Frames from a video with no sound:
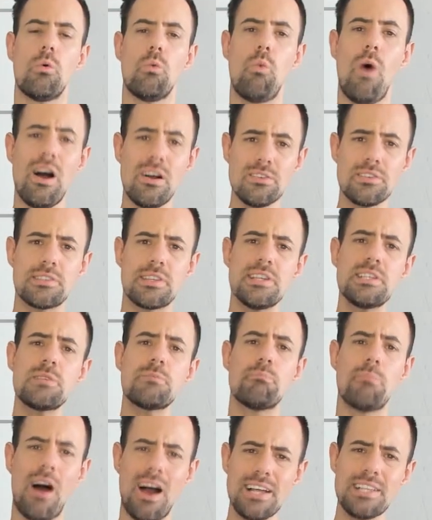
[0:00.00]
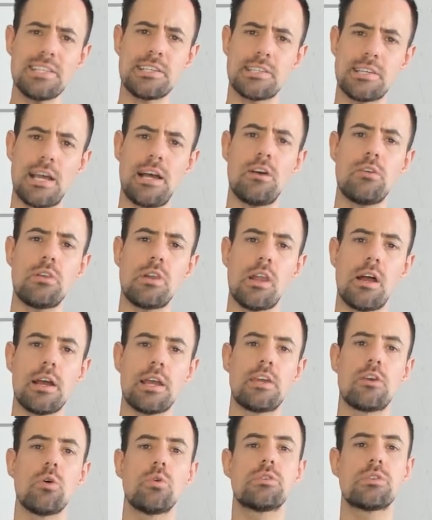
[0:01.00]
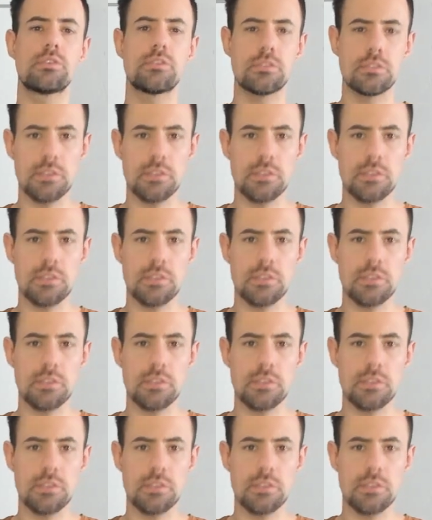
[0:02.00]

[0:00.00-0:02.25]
Whilst this might sound like your